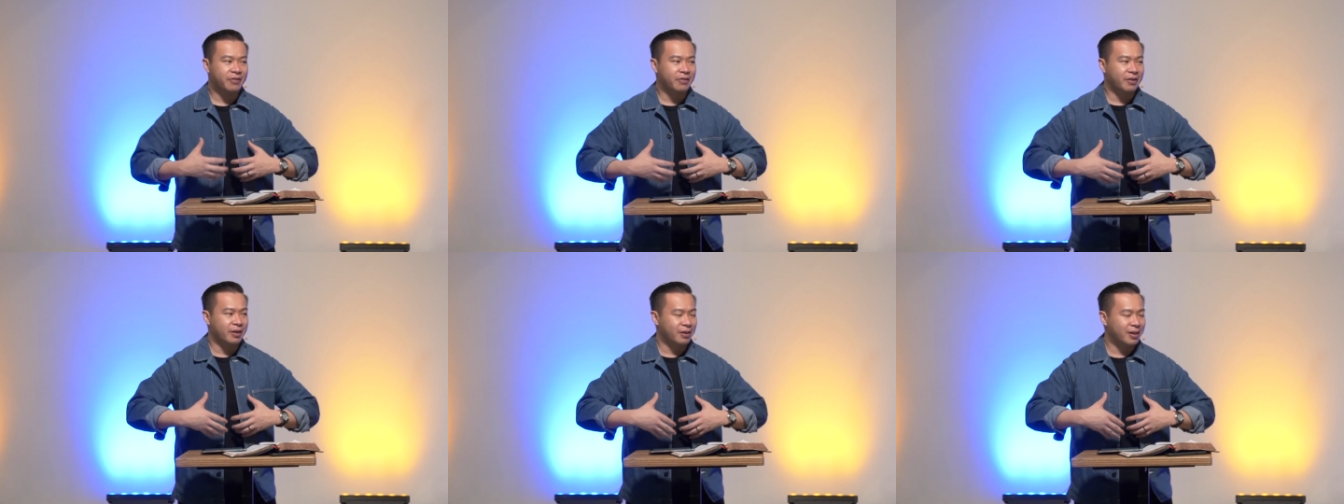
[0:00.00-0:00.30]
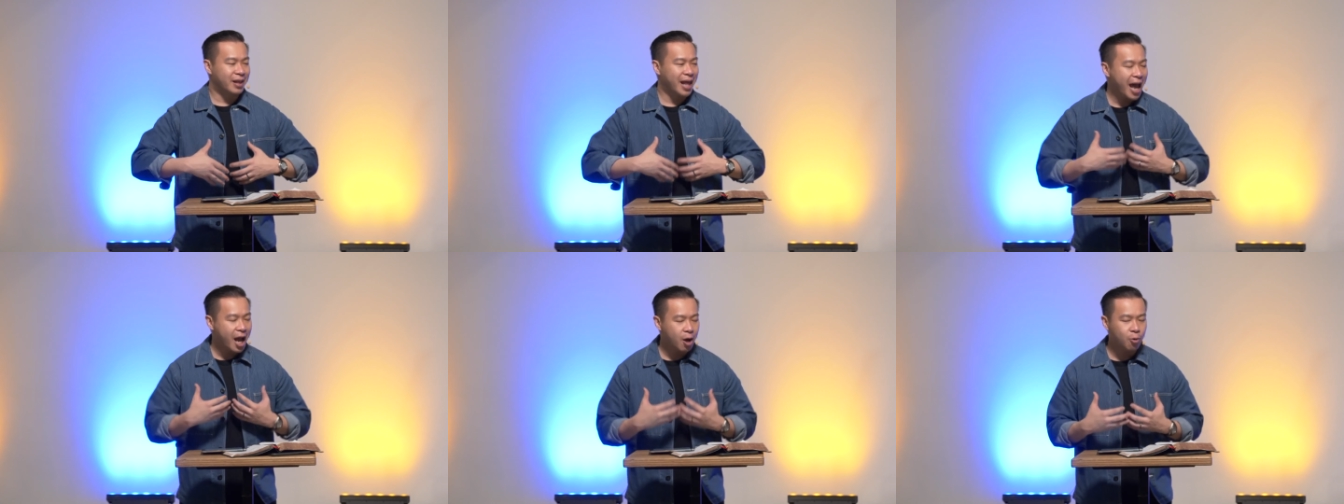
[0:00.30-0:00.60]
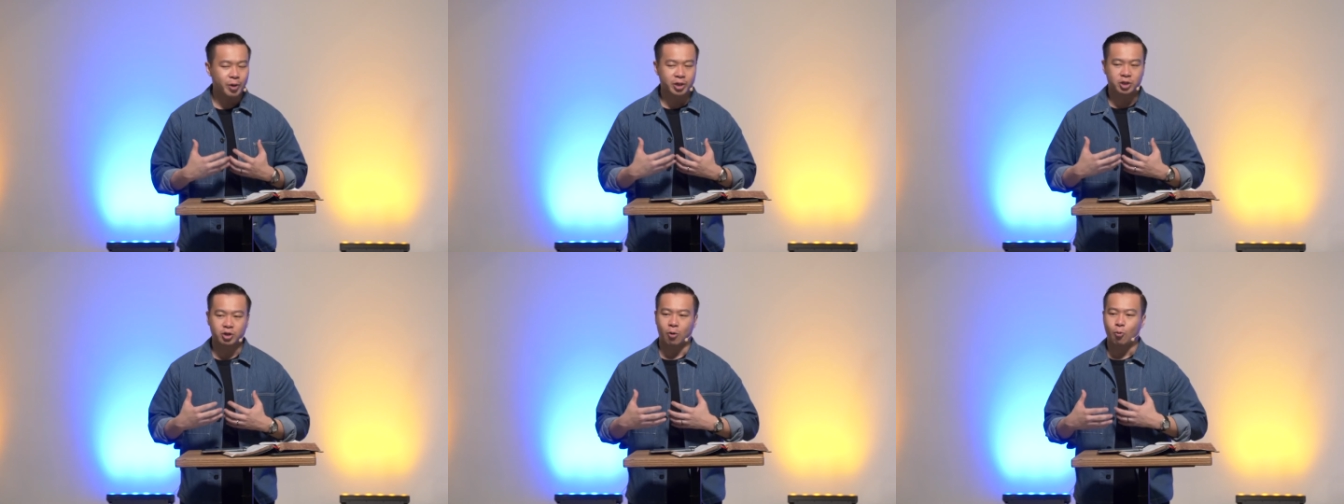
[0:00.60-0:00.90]

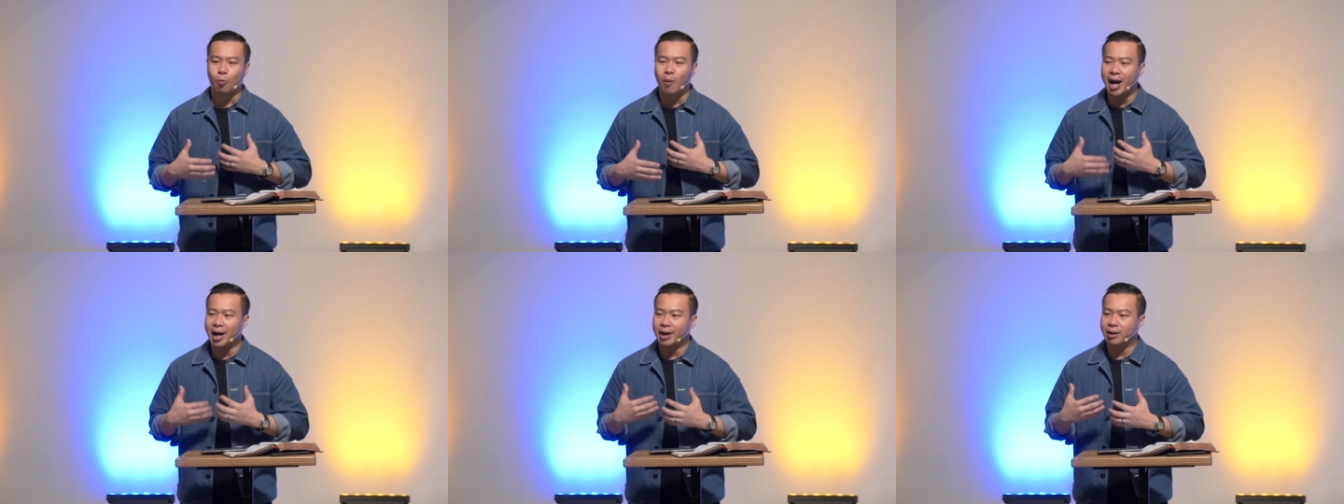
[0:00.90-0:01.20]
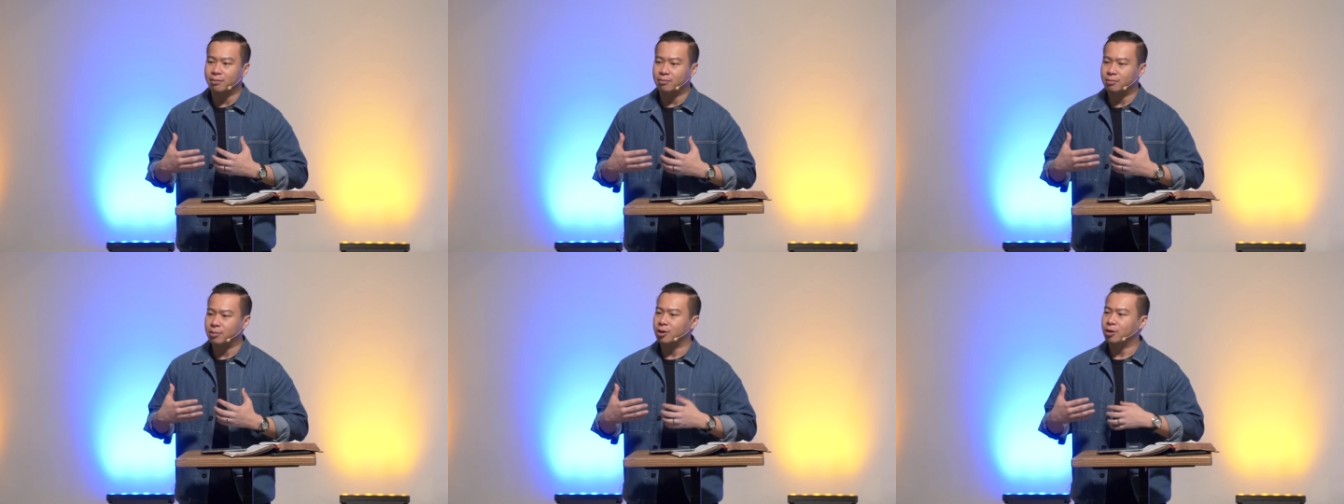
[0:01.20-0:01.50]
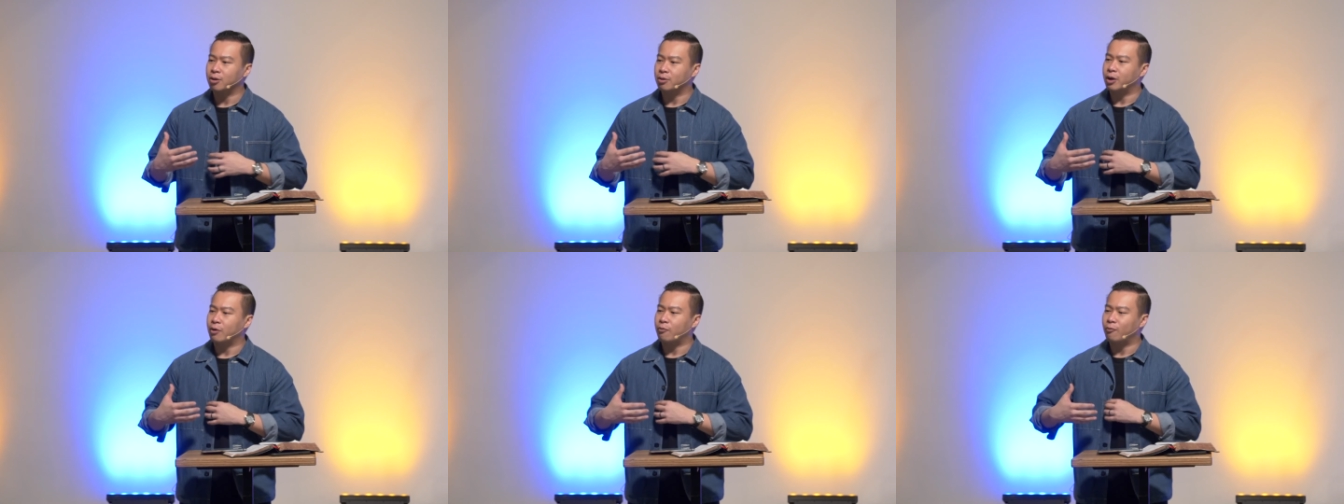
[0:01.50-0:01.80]
language or what you
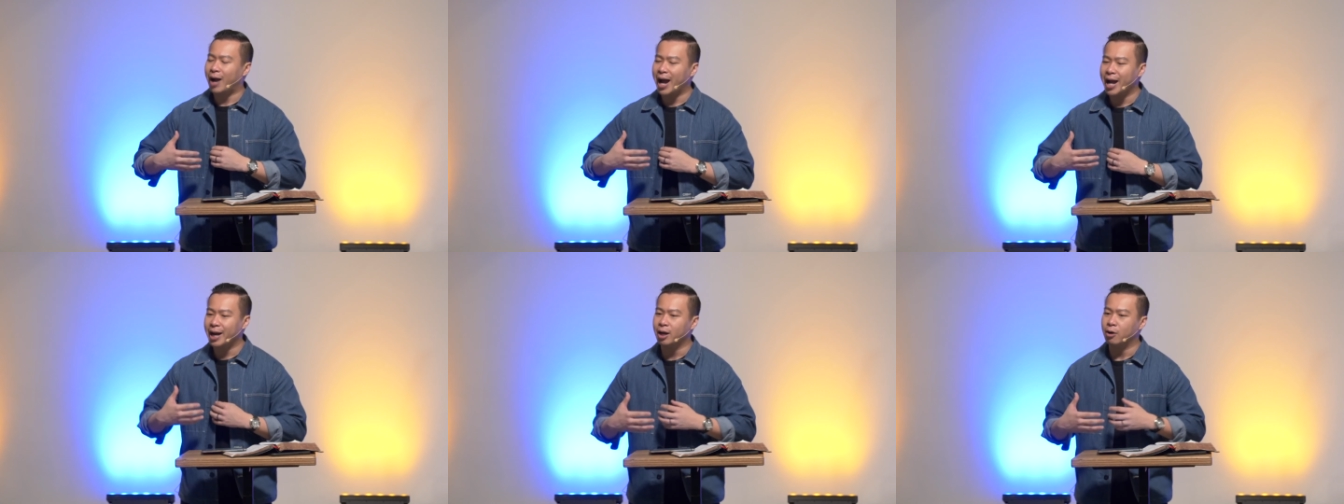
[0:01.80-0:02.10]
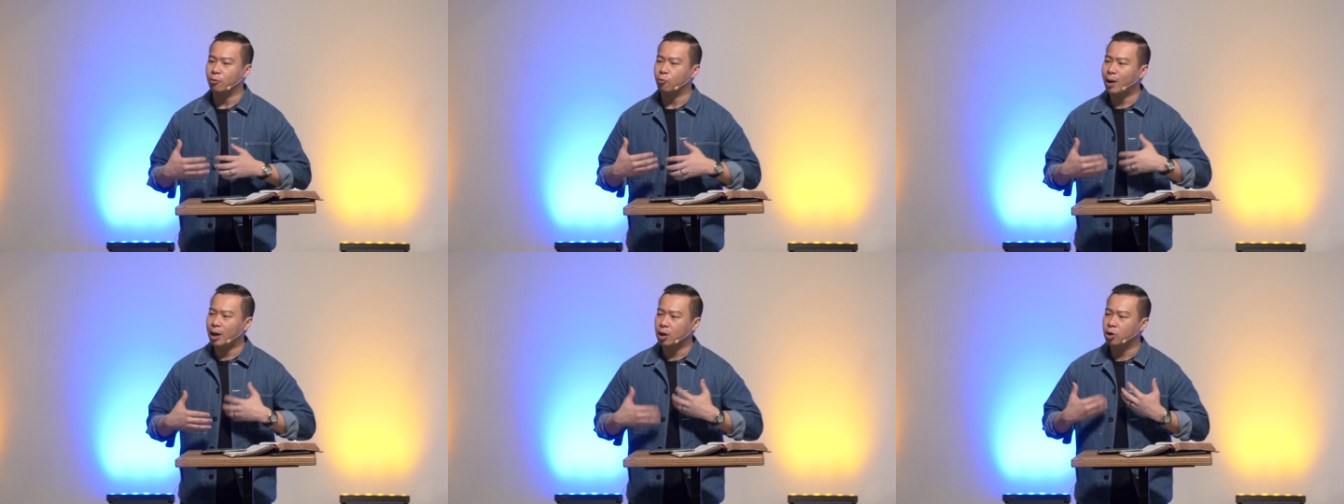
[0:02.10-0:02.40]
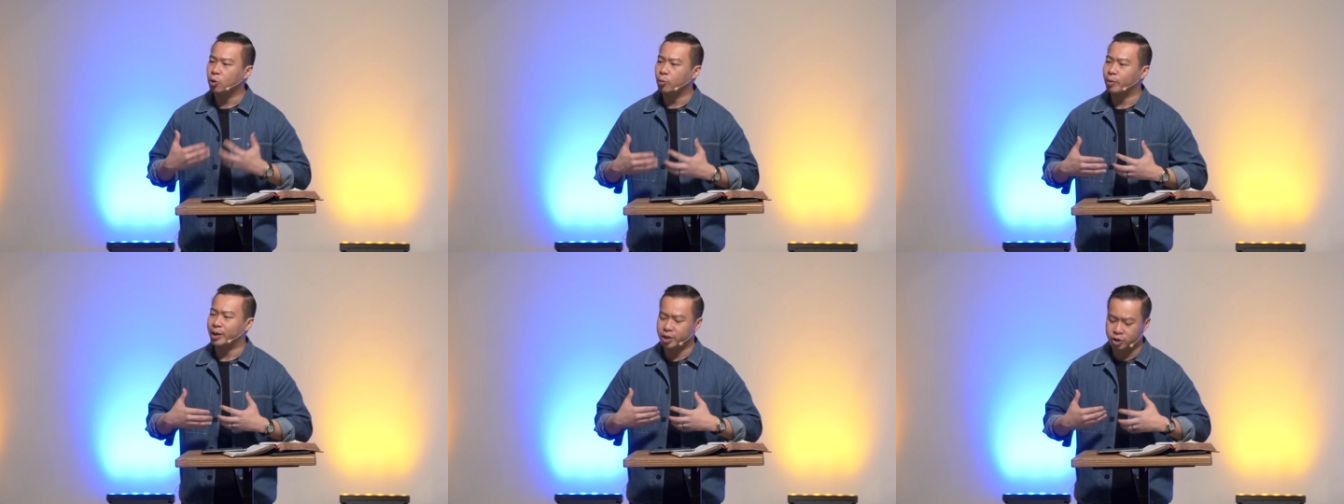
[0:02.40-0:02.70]
know, the writer, what
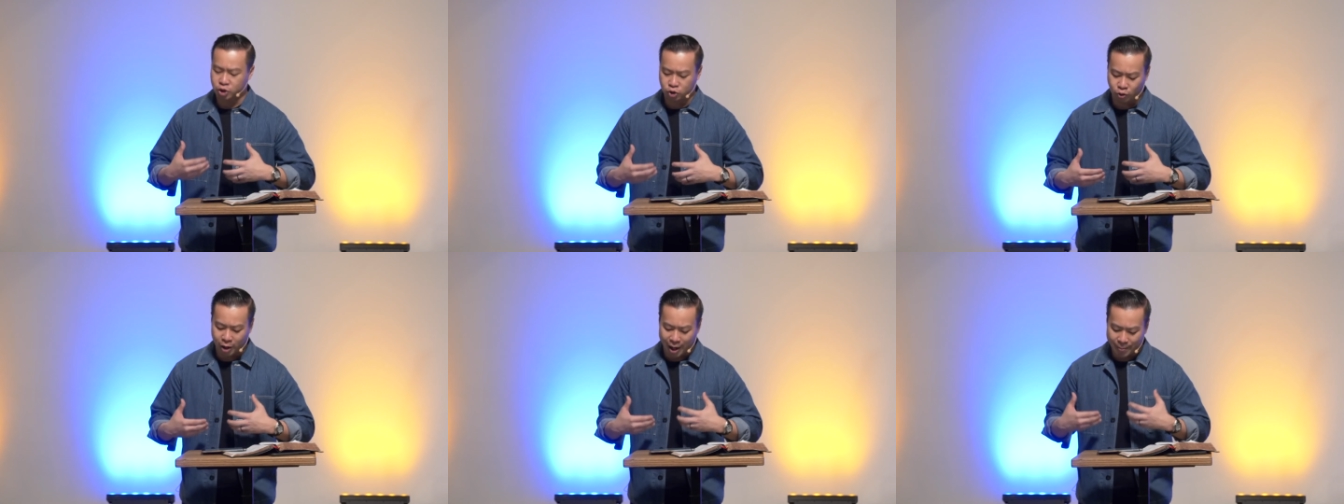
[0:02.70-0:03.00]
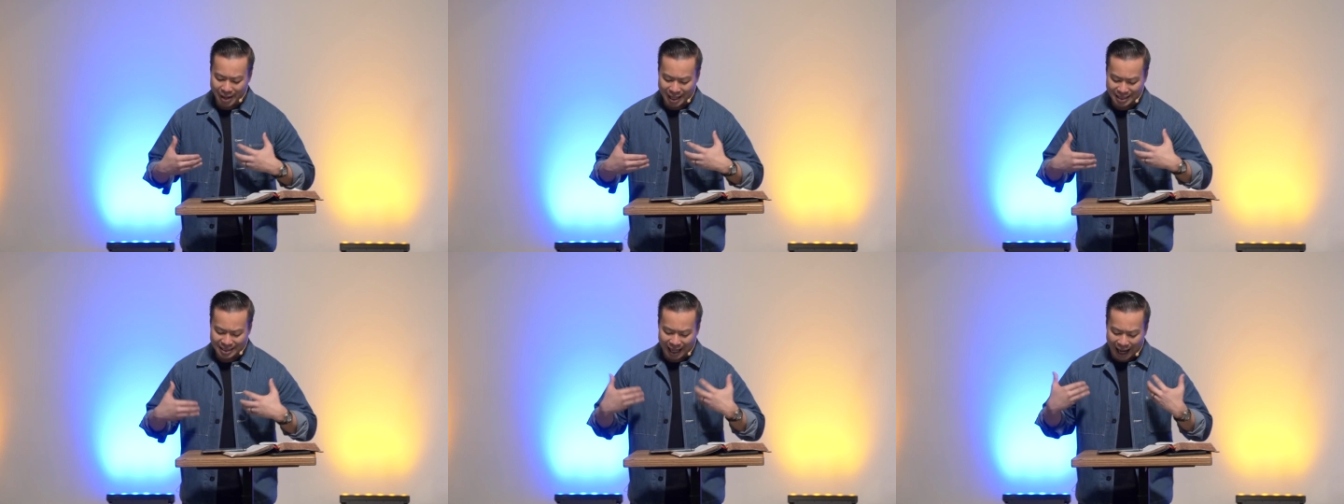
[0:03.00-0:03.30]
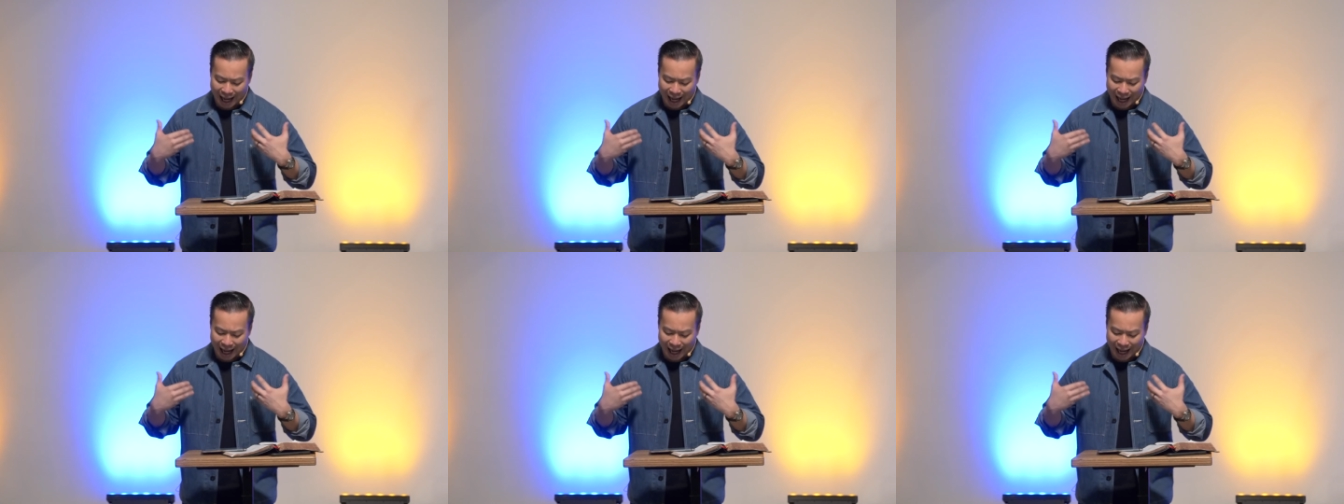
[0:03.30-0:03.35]
Luke would describe as